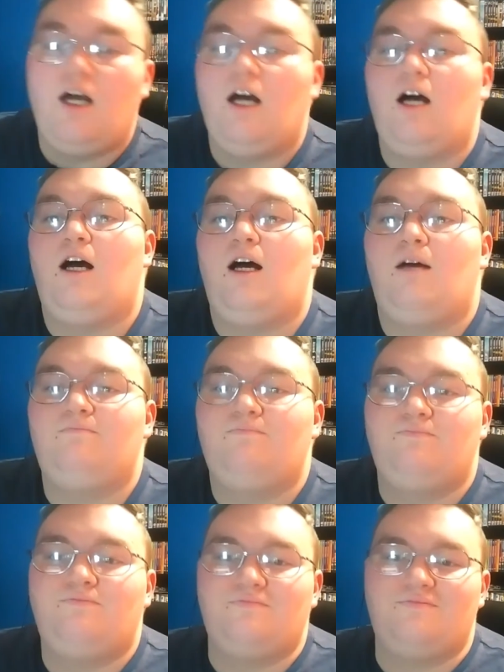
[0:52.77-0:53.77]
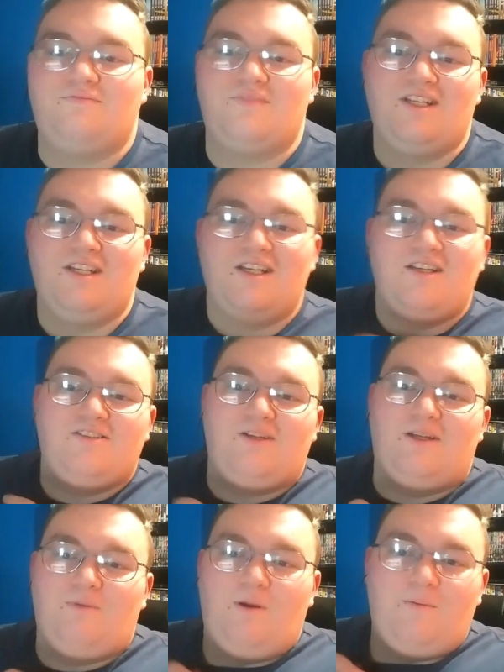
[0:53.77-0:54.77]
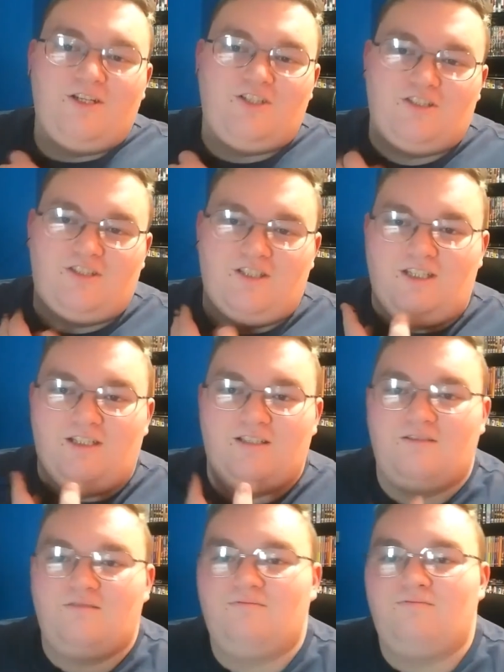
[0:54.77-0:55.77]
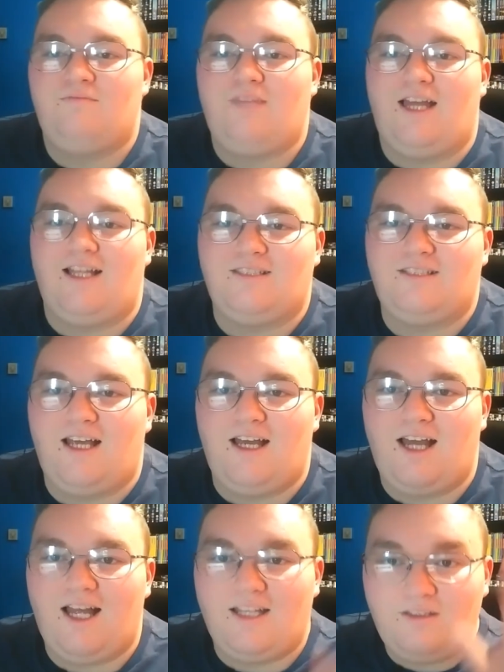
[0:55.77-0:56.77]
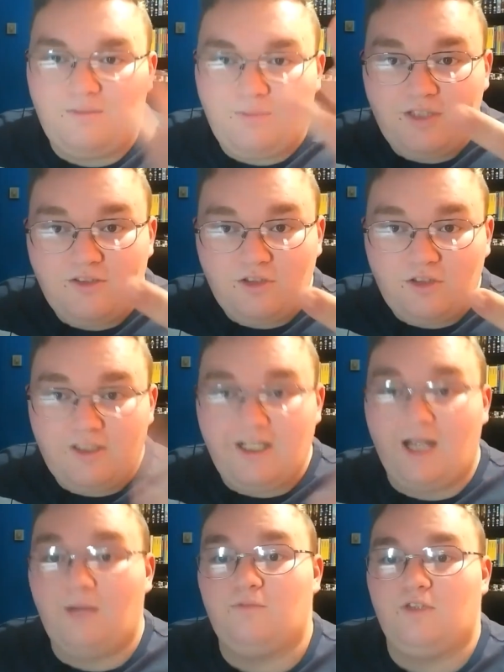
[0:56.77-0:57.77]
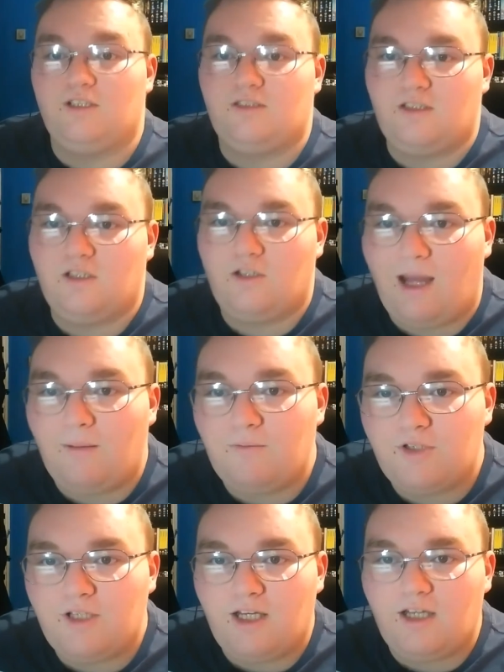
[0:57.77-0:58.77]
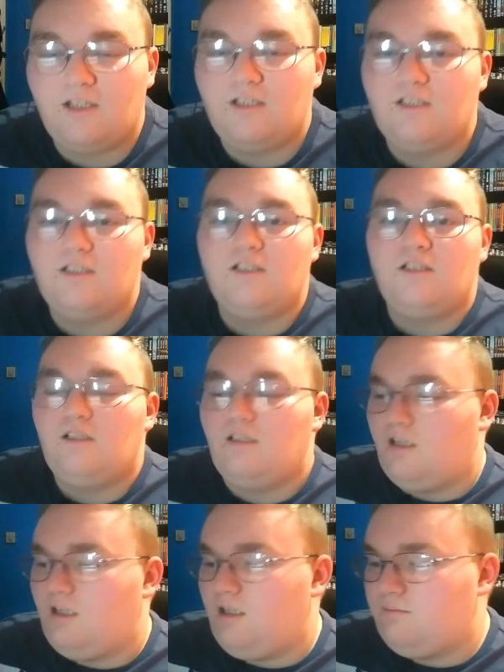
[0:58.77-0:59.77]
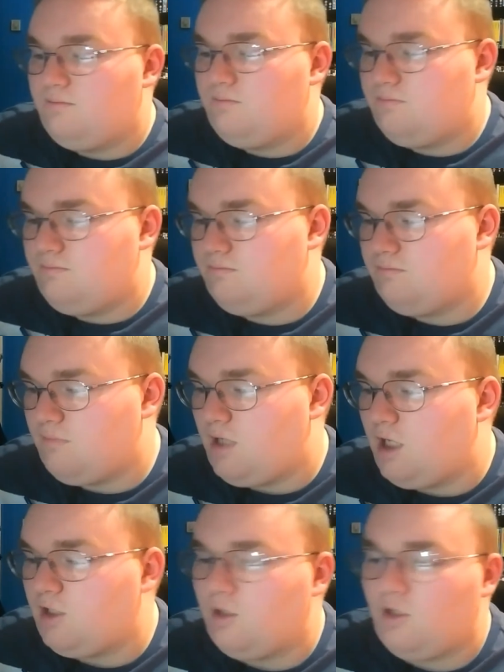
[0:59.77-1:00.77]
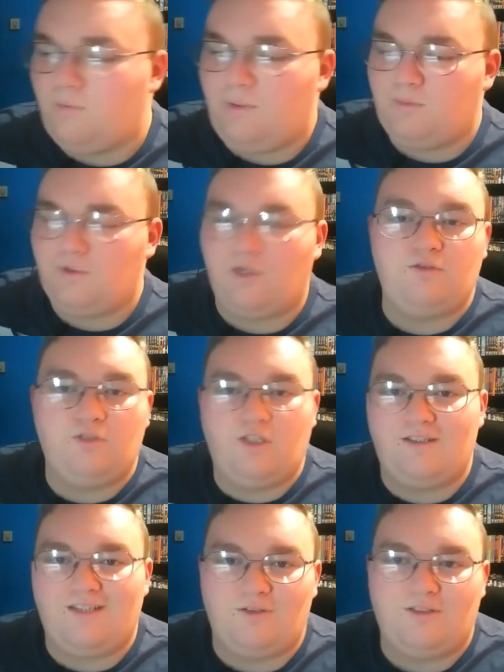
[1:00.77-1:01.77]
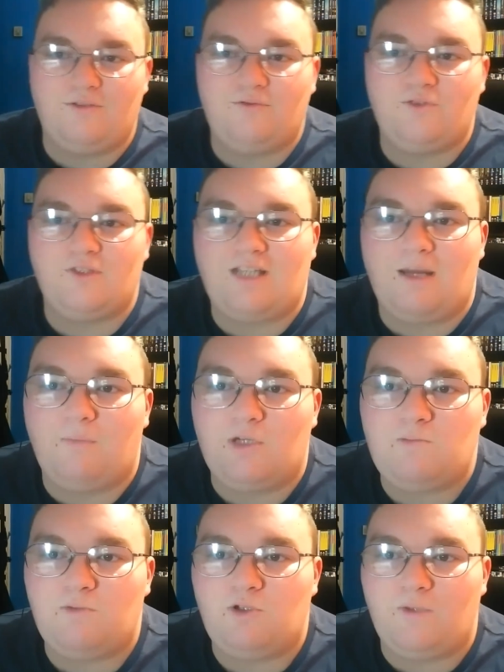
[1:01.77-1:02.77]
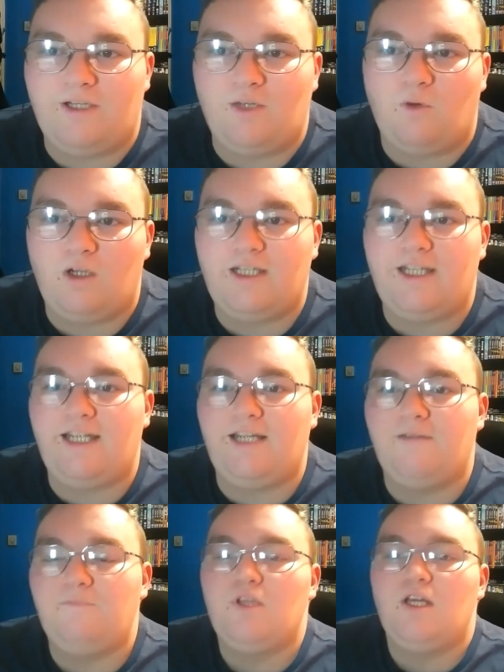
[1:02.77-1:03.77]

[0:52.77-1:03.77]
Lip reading: So at the moment it's just the headset, but it's the good camera. It's the camera that I know a lot of people can tell the difference that much between quality.